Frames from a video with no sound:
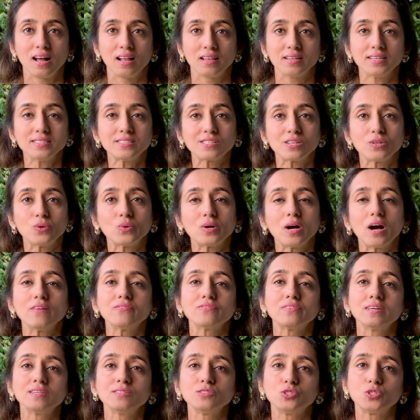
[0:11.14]
let's look
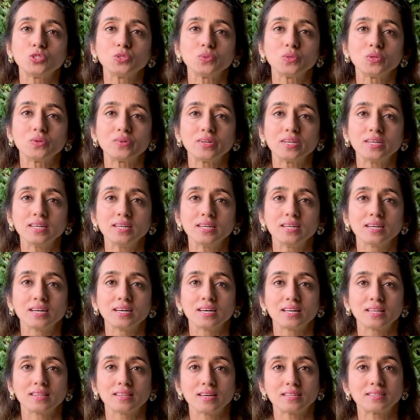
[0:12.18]
after jewelry
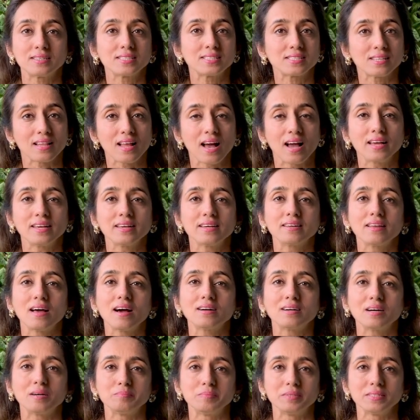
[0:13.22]
that is lying in our
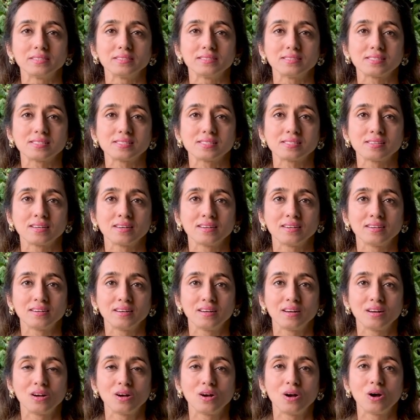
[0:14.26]
cupboards.
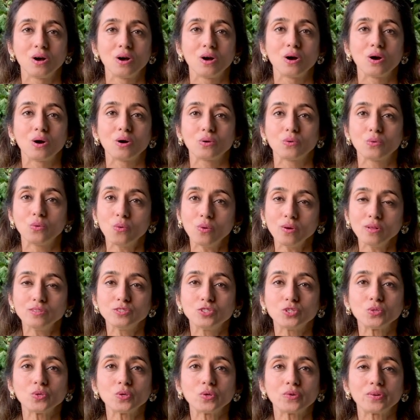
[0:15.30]
Gold
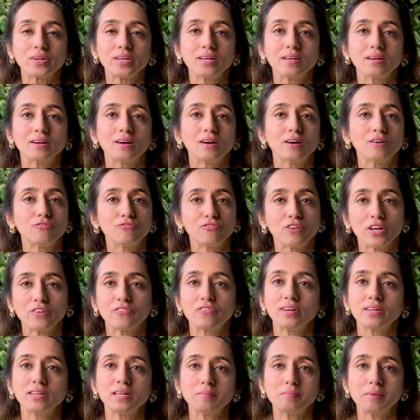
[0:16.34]
jewelry, a
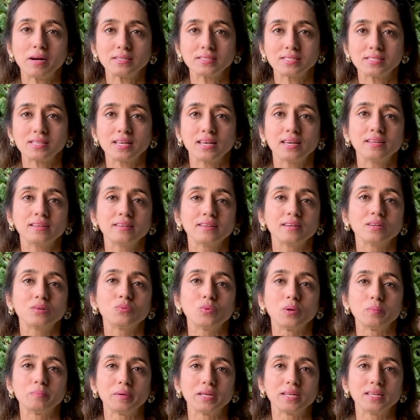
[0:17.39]
favorite amongst the Indian
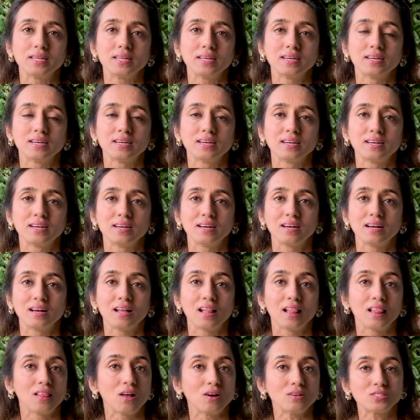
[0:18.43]
women.
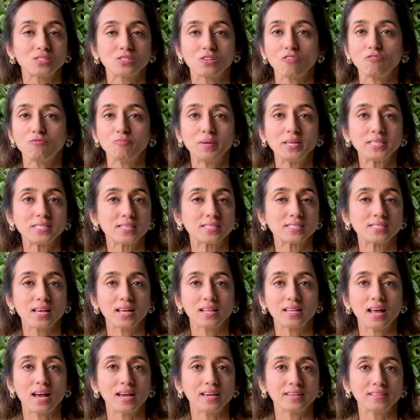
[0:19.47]
Lots of pieces are
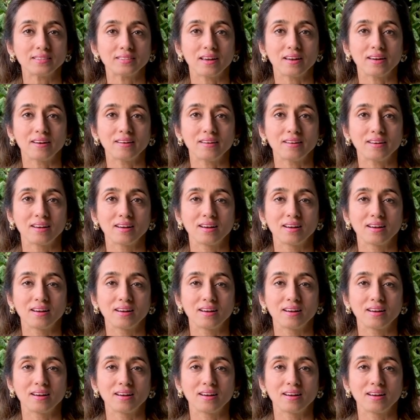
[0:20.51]
lying there,